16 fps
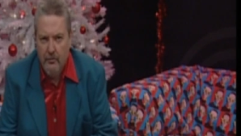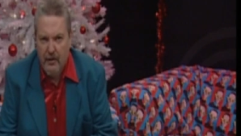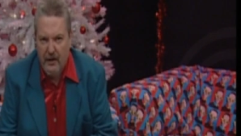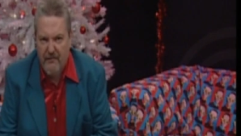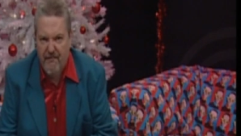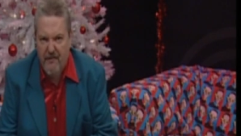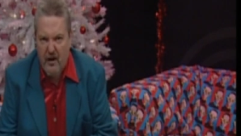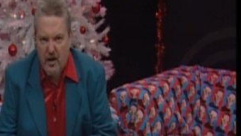
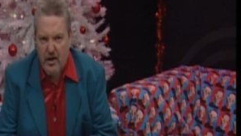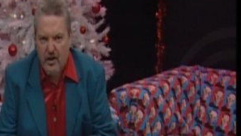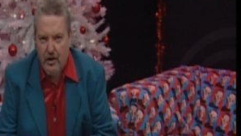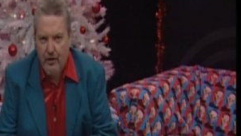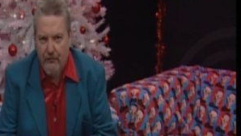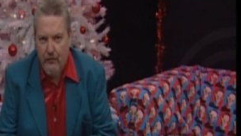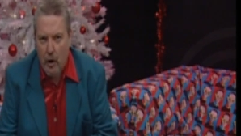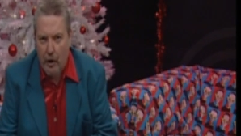But first
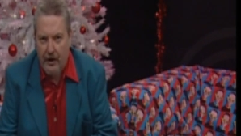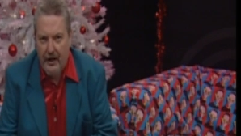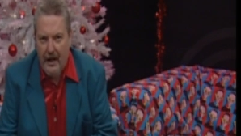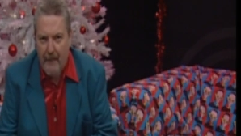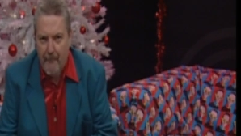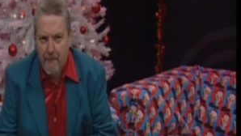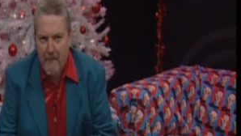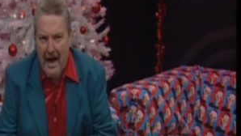you've got to
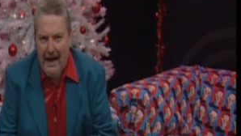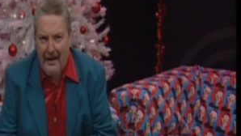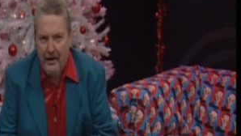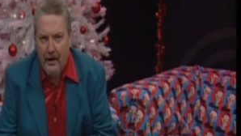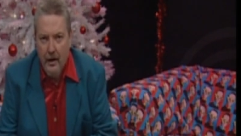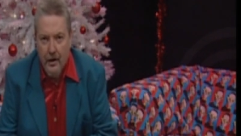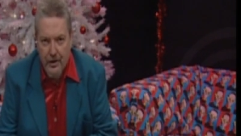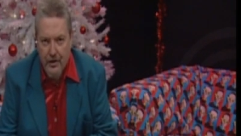get
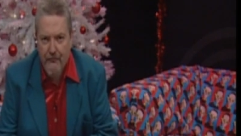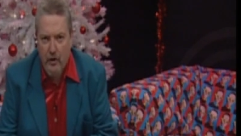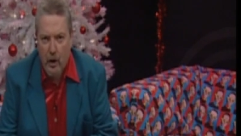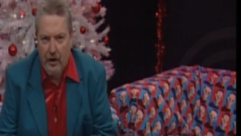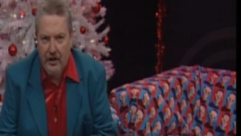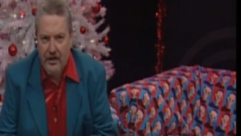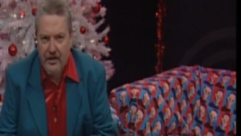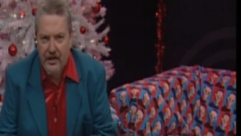mad. You've
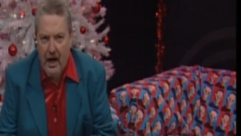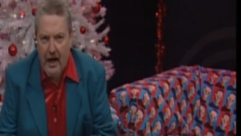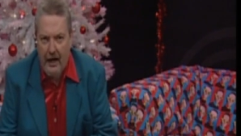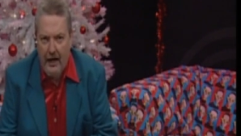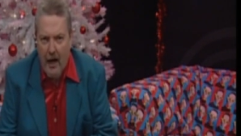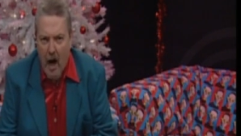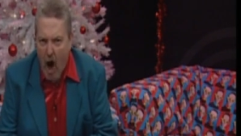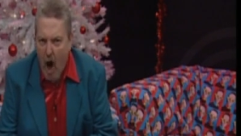got to
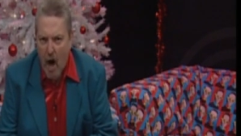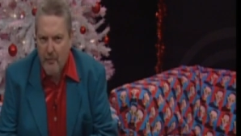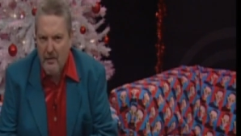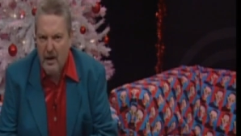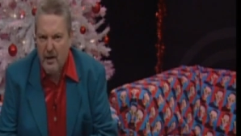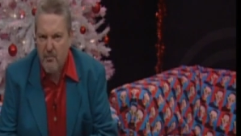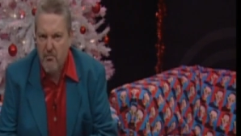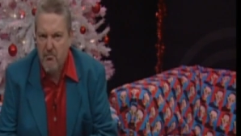say, I'm
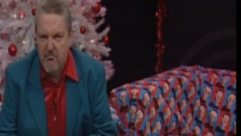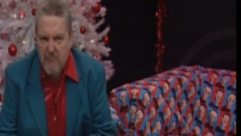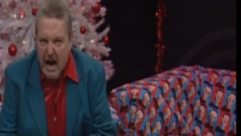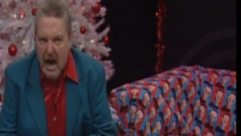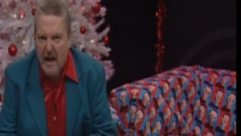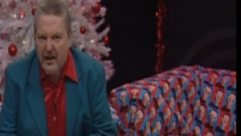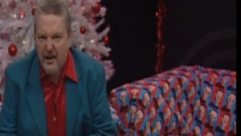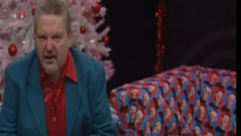as
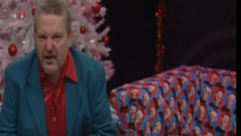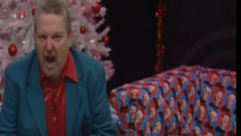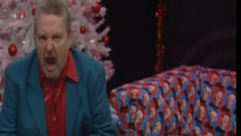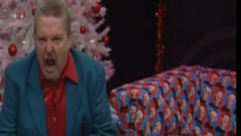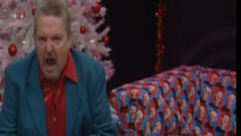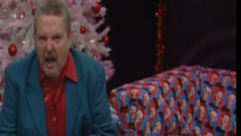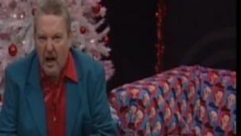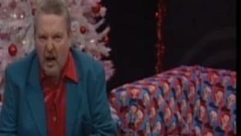mad as
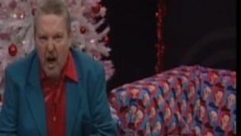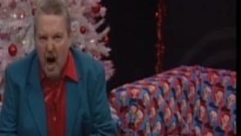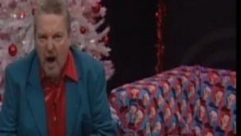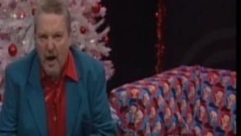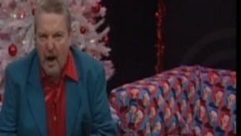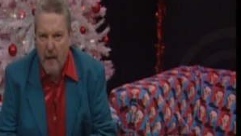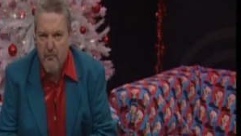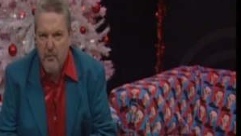hell
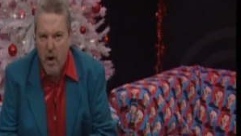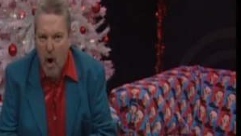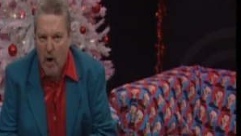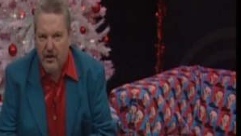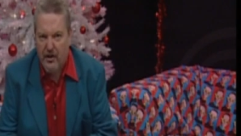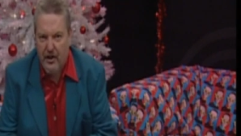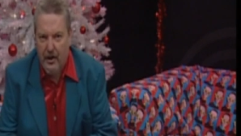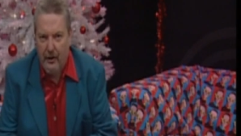and I'm
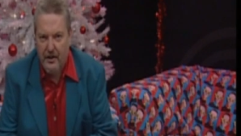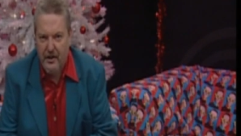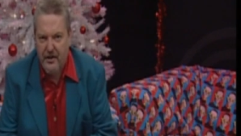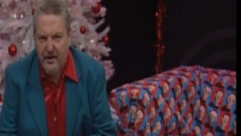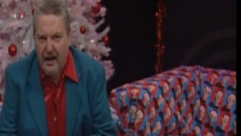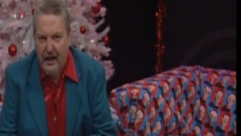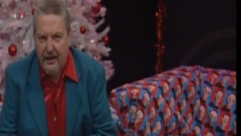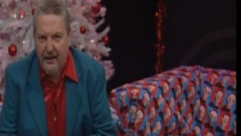not going to
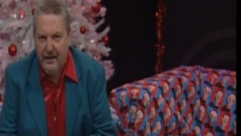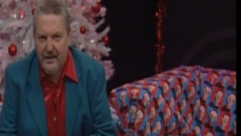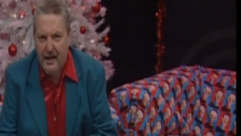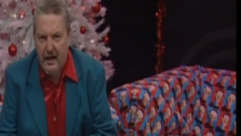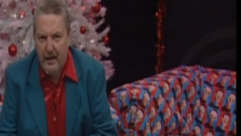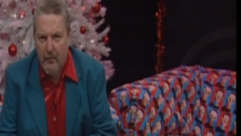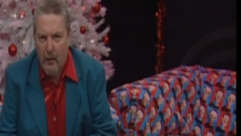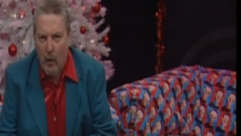take this
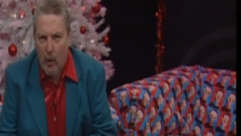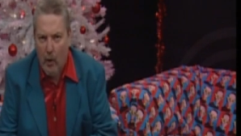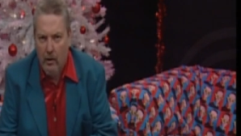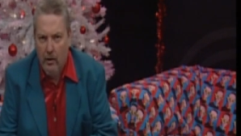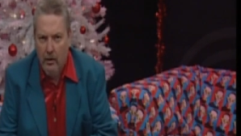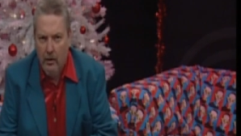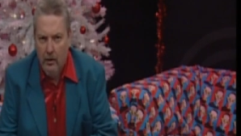anymore.